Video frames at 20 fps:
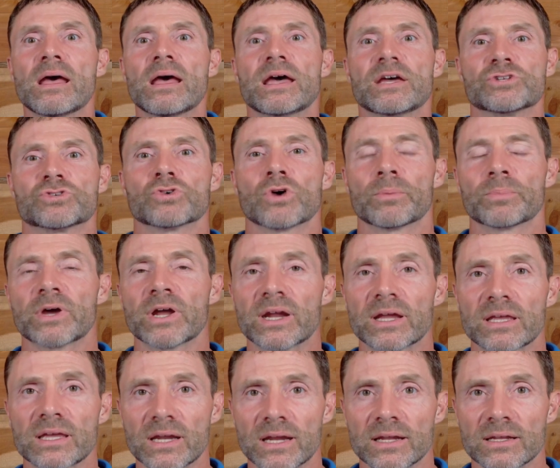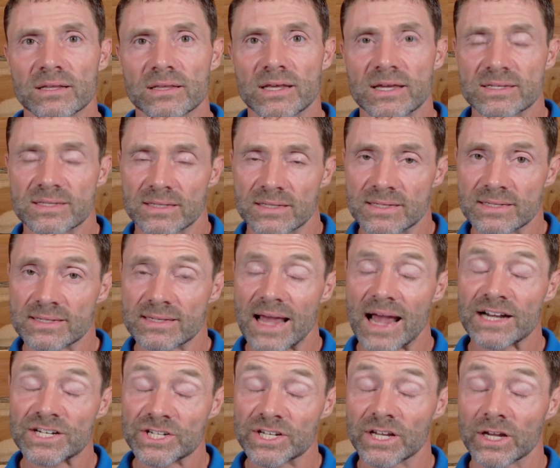And so I'm going to get into this, and this is
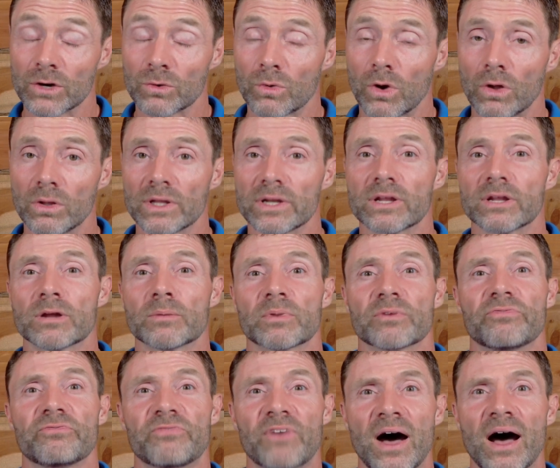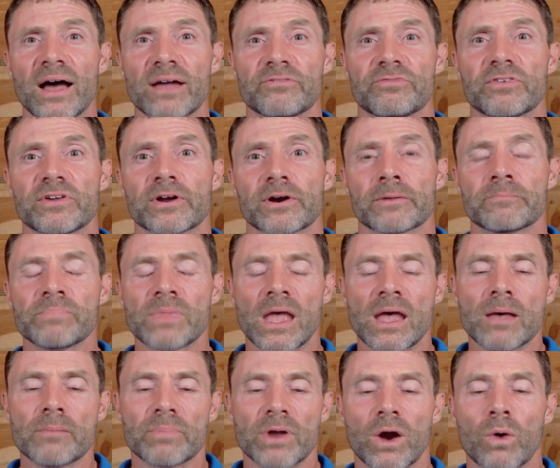actually going to roll into number 5 here,
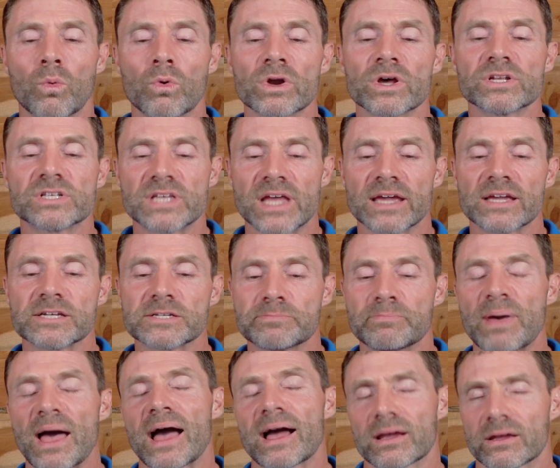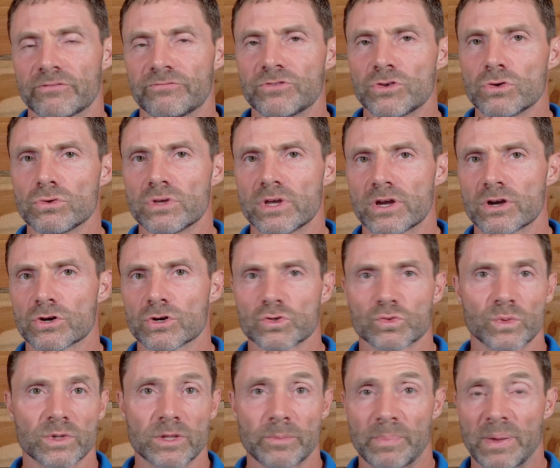but I want to take us back a few years
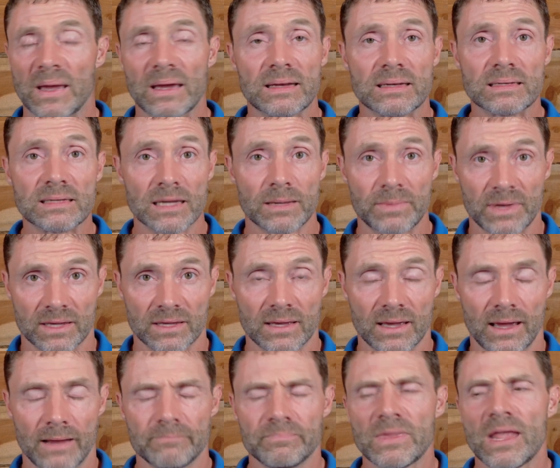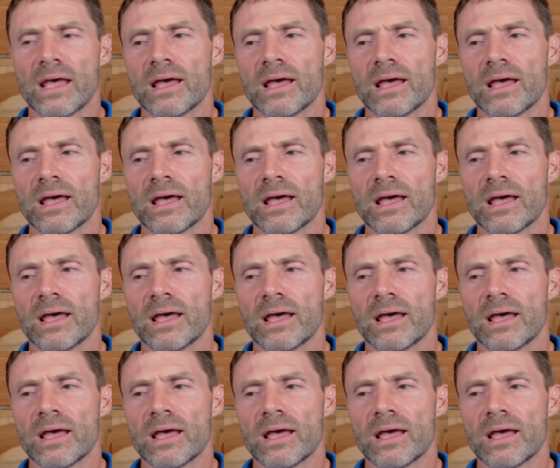when the pandemic hit.